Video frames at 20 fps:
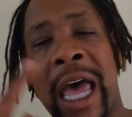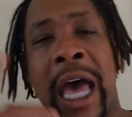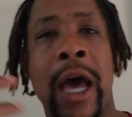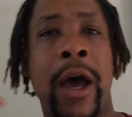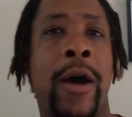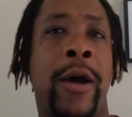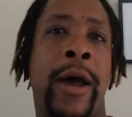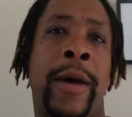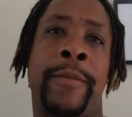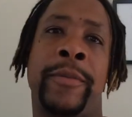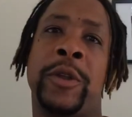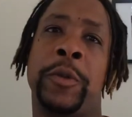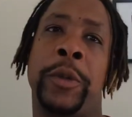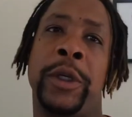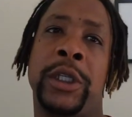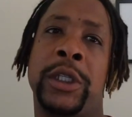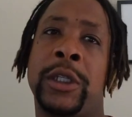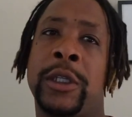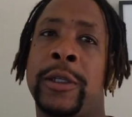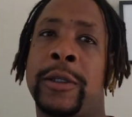I'm
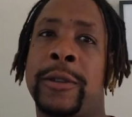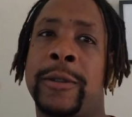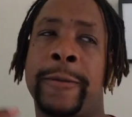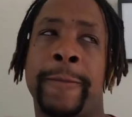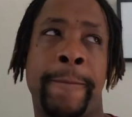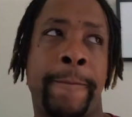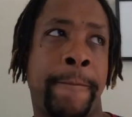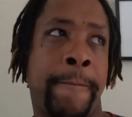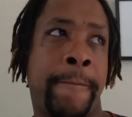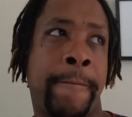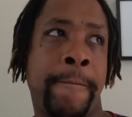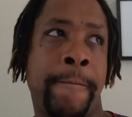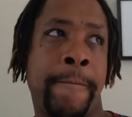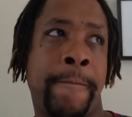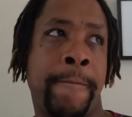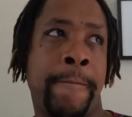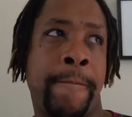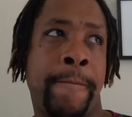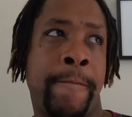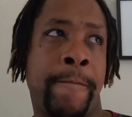speechless.
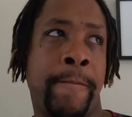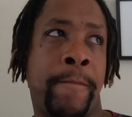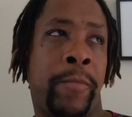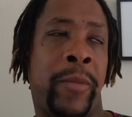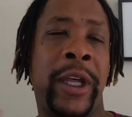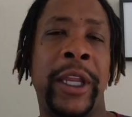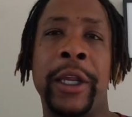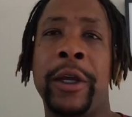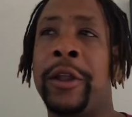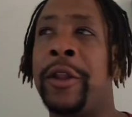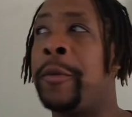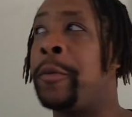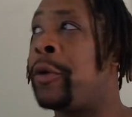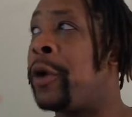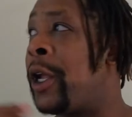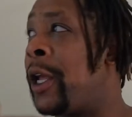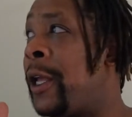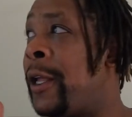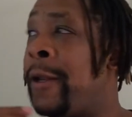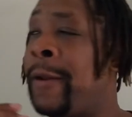Blading on the
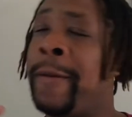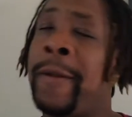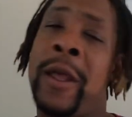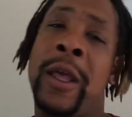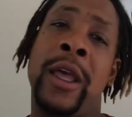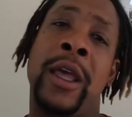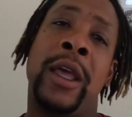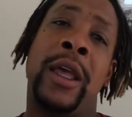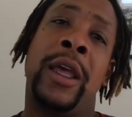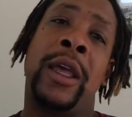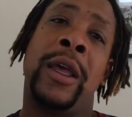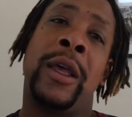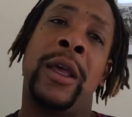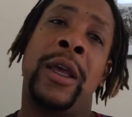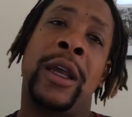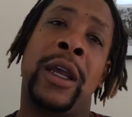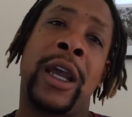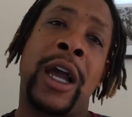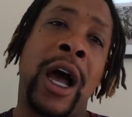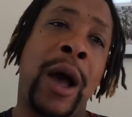brain.
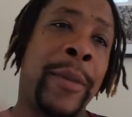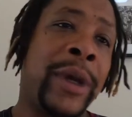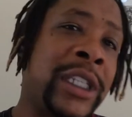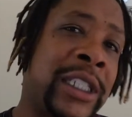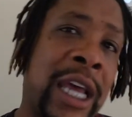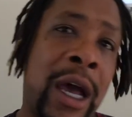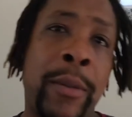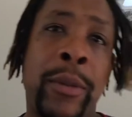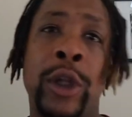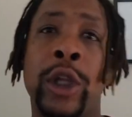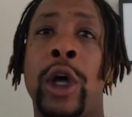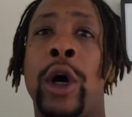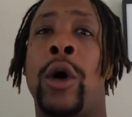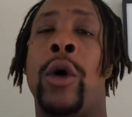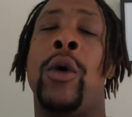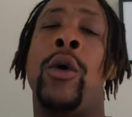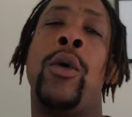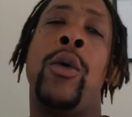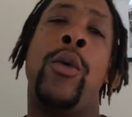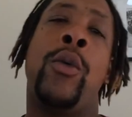Comment down
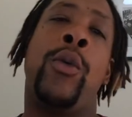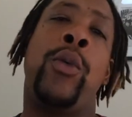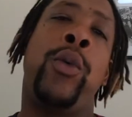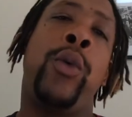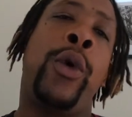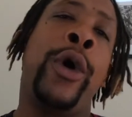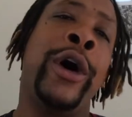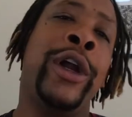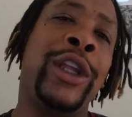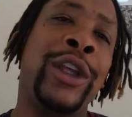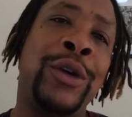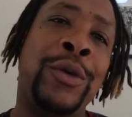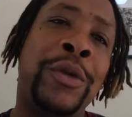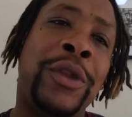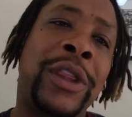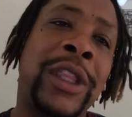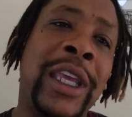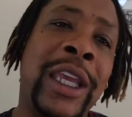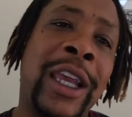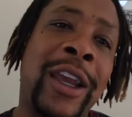below. What do
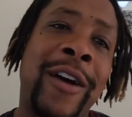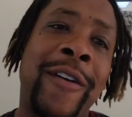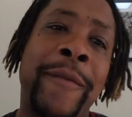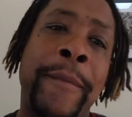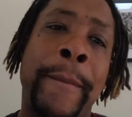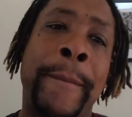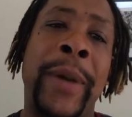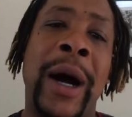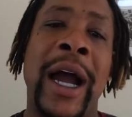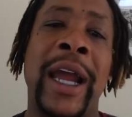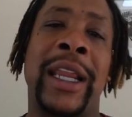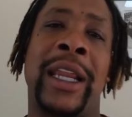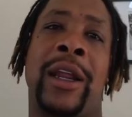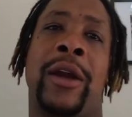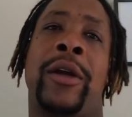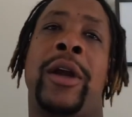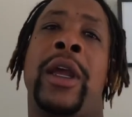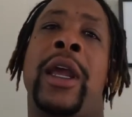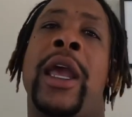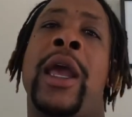you think of
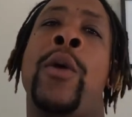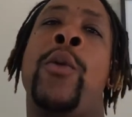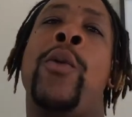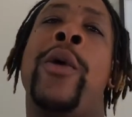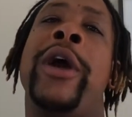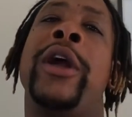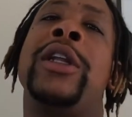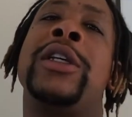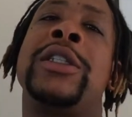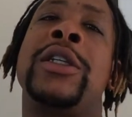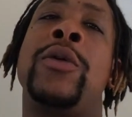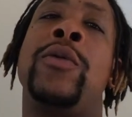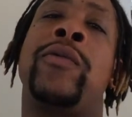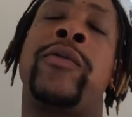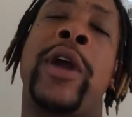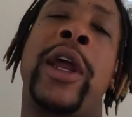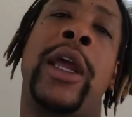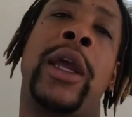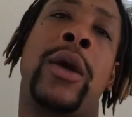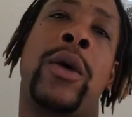binary? And where does
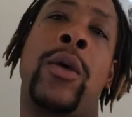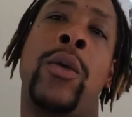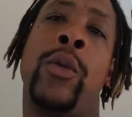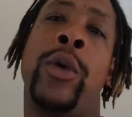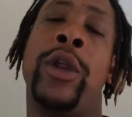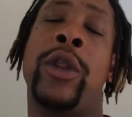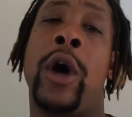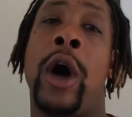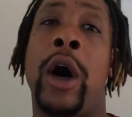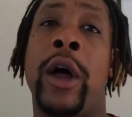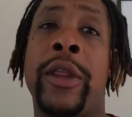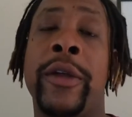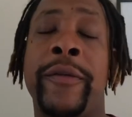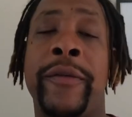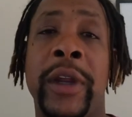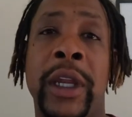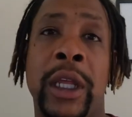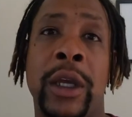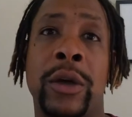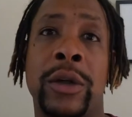it rank with all the
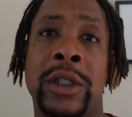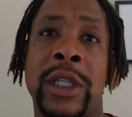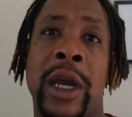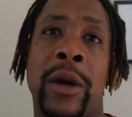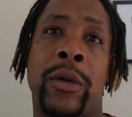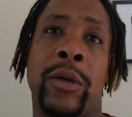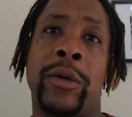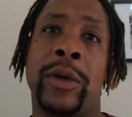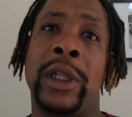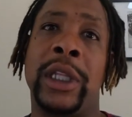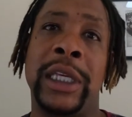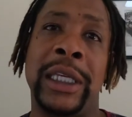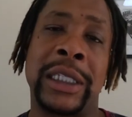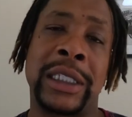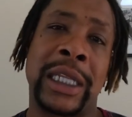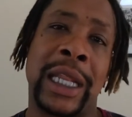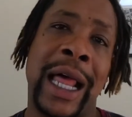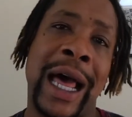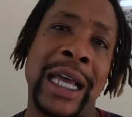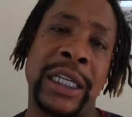videos that were
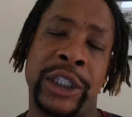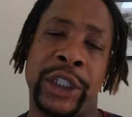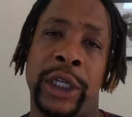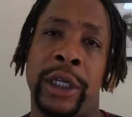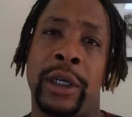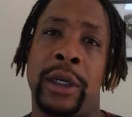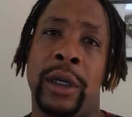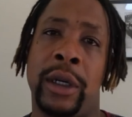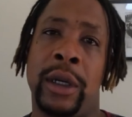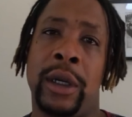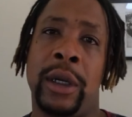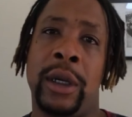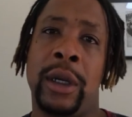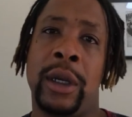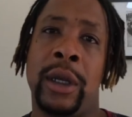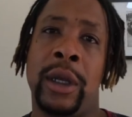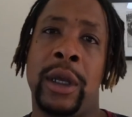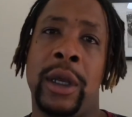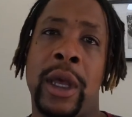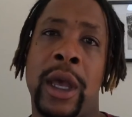released last year?
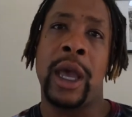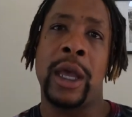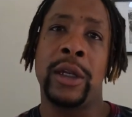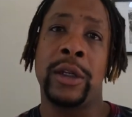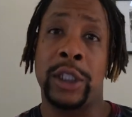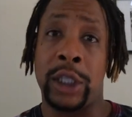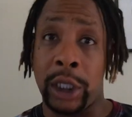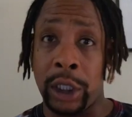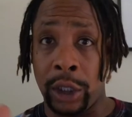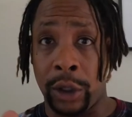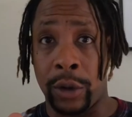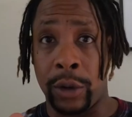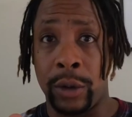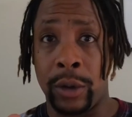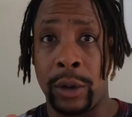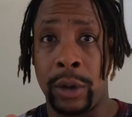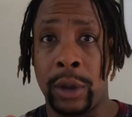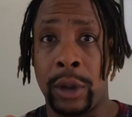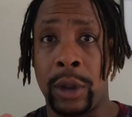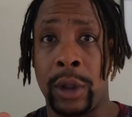To
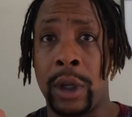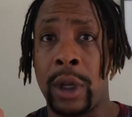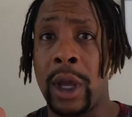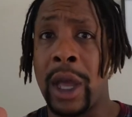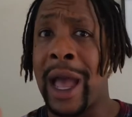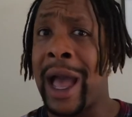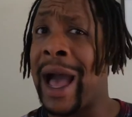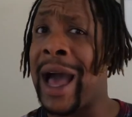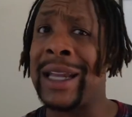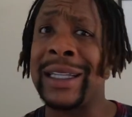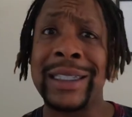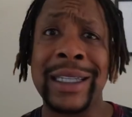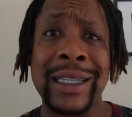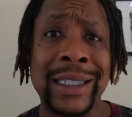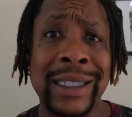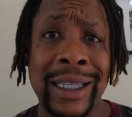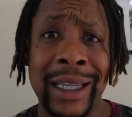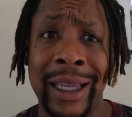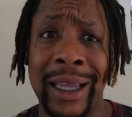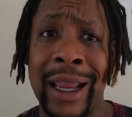you. How does
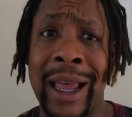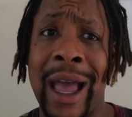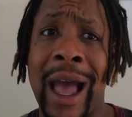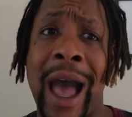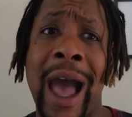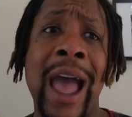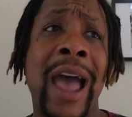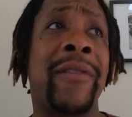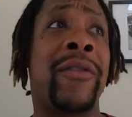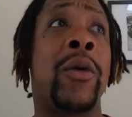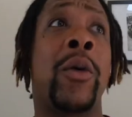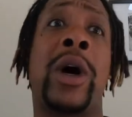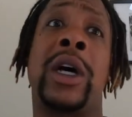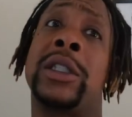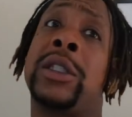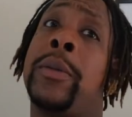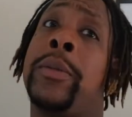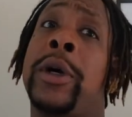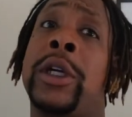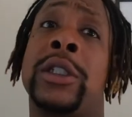it sit? I haven't
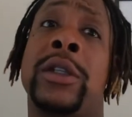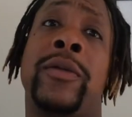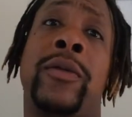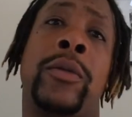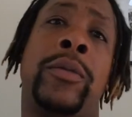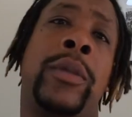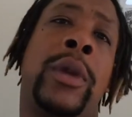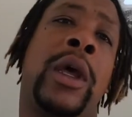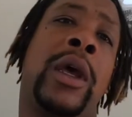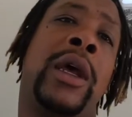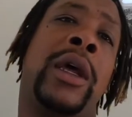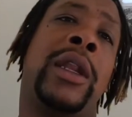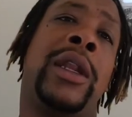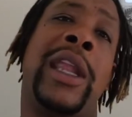watched a bunch of them.